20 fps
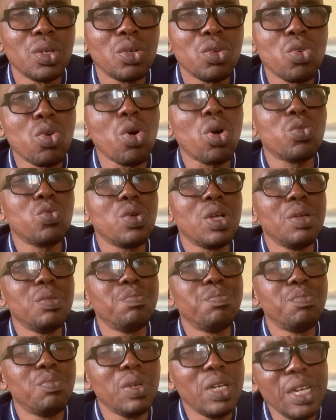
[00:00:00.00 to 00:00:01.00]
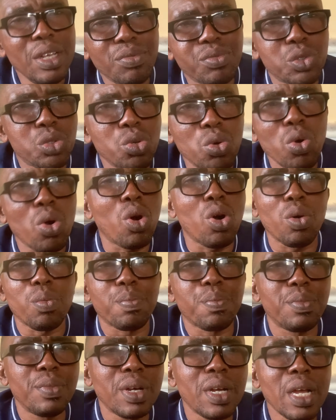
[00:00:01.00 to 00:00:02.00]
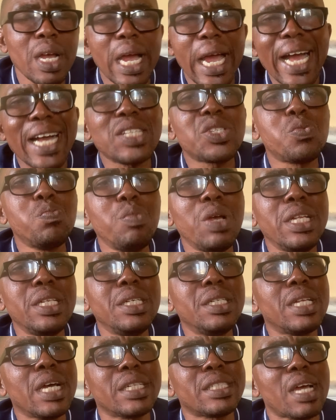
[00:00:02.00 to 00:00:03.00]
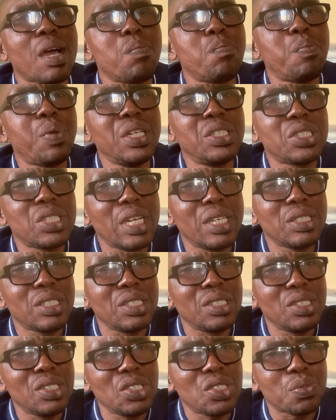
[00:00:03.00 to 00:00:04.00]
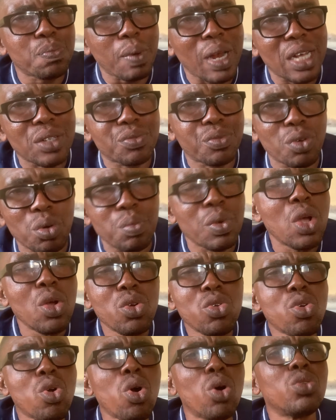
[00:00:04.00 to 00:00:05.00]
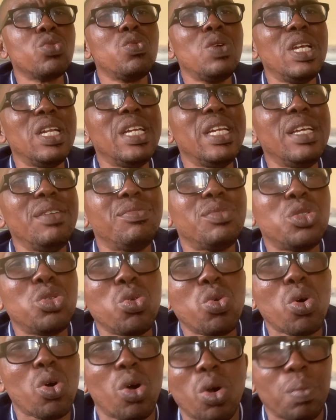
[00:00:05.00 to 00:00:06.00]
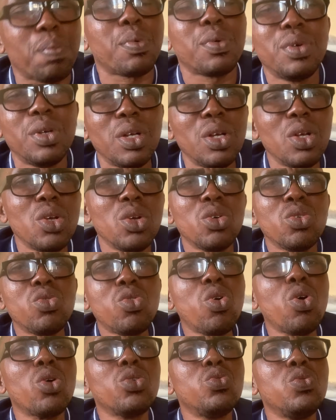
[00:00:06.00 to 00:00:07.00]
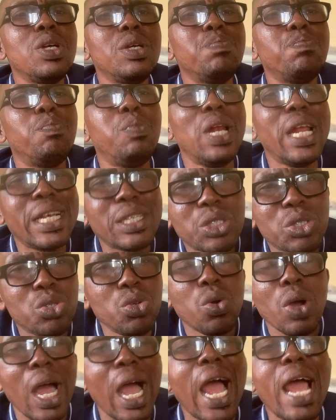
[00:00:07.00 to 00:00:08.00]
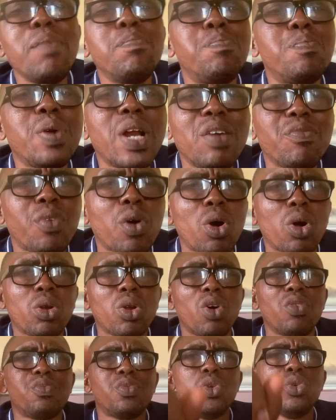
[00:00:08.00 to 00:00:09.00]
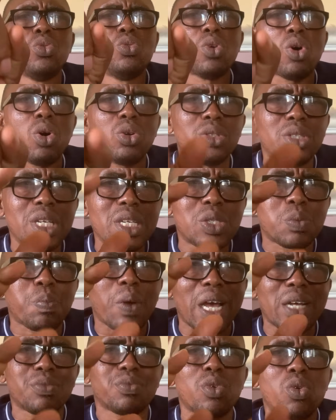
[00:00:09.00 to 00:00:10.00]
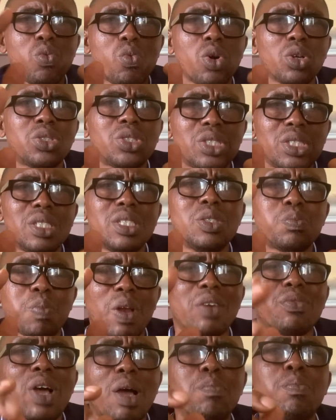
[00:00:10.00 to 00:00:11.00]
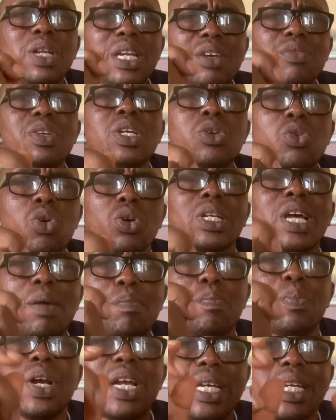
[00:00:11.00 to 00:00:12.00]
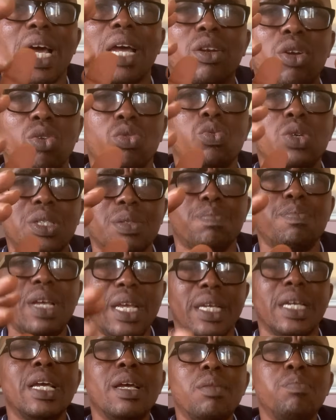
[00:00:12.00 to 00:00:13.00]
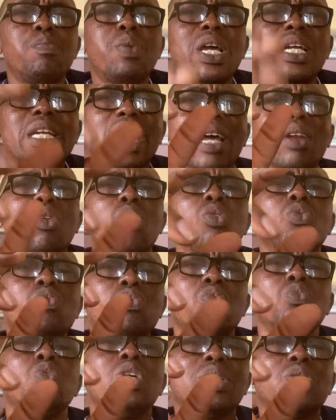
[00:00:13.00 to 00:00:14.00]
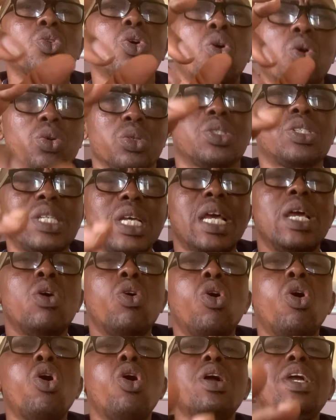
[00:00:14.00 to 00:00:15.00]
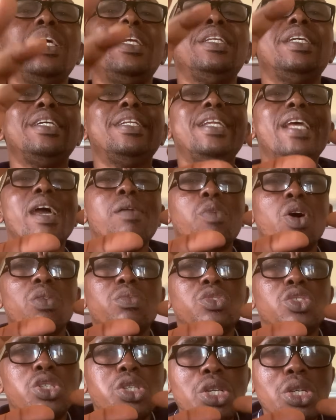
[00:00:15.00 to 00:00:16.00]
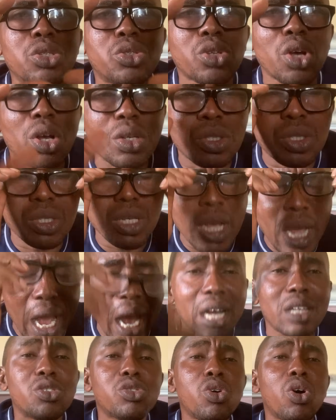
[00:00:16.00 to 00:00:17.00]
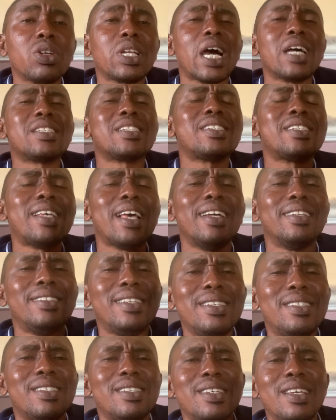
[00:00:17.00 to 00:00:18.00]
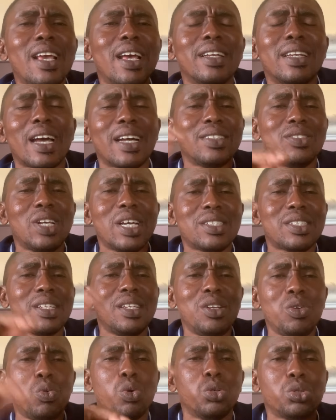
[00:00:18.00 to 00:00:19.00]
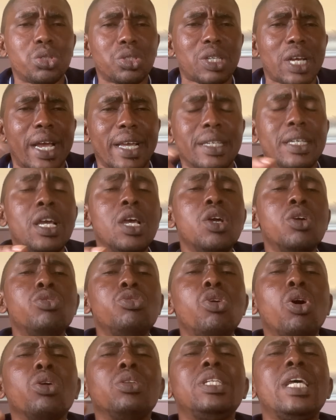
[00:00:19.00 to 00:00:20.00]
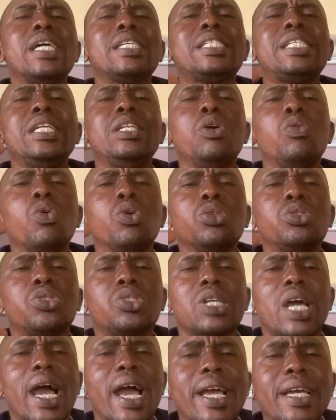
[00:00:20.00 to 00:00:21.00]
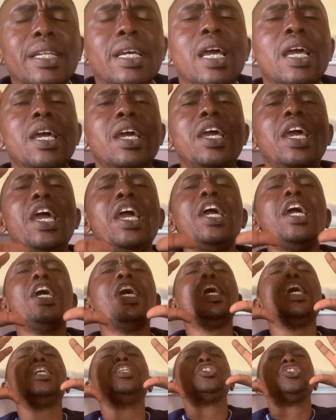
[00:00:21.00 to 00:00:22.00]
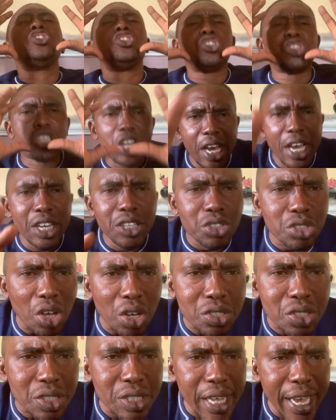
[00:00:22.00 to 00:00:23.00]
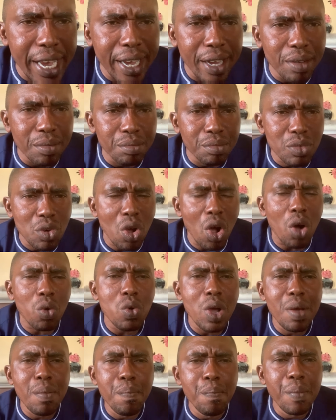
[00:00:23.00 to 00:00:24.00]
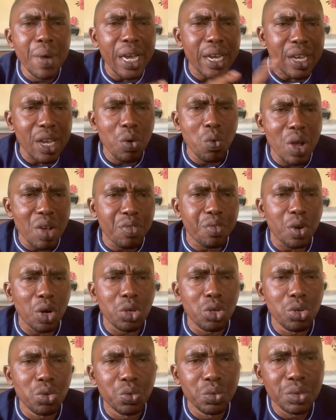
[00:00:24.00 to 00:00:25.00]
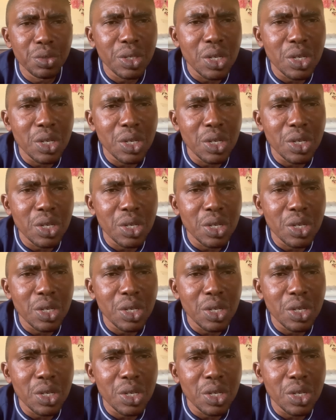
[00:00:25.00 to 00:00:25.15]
God will lift you up. As many that are patient in this platform, God will lift you up. God will bless you. I pray for all of you on this platform, watching this platform, and believing God and praying along with me, praying along with us. Oh, in the name of Jesus, as God has said this year, that destiny will shine. Your destiny will shine in Jesus' name. God will make a way for you.